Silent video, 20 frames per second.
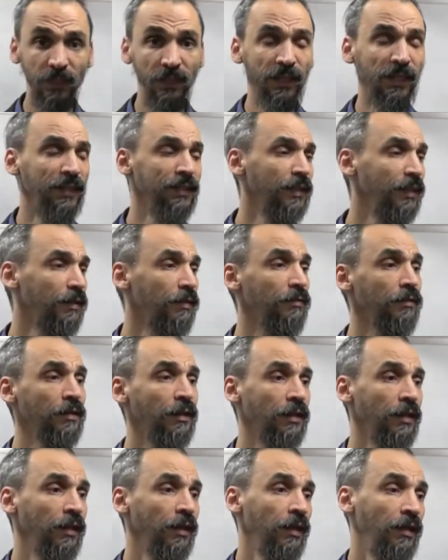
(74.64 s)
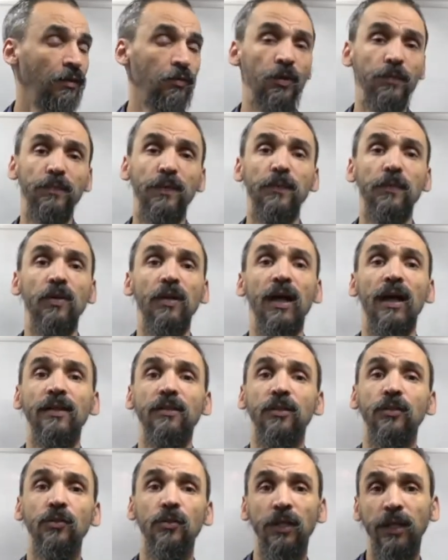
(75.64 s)
And then when people
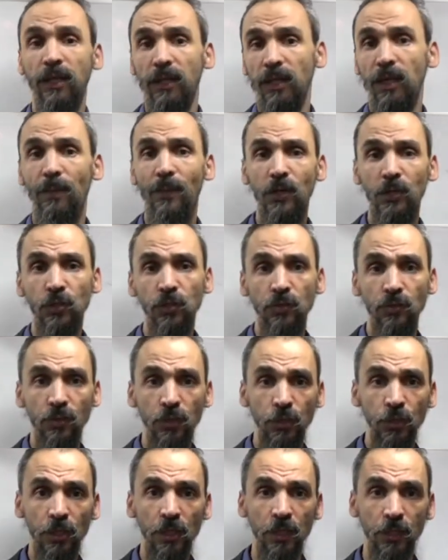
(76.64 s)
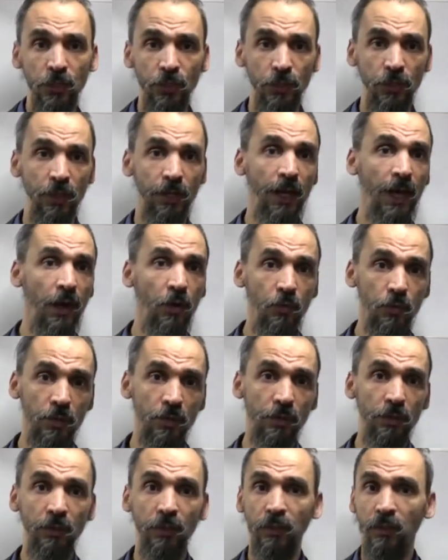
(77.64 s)
ask you, okay, how much do you charge an
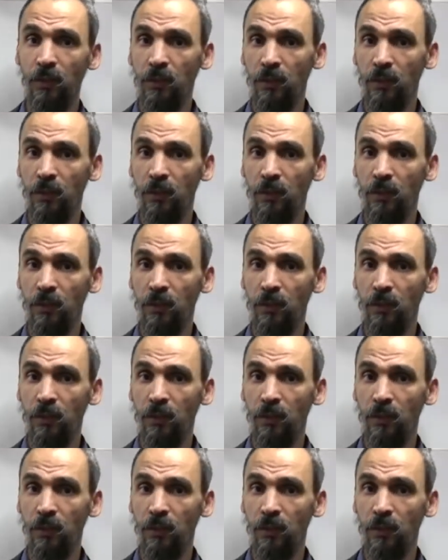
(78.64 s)
hour?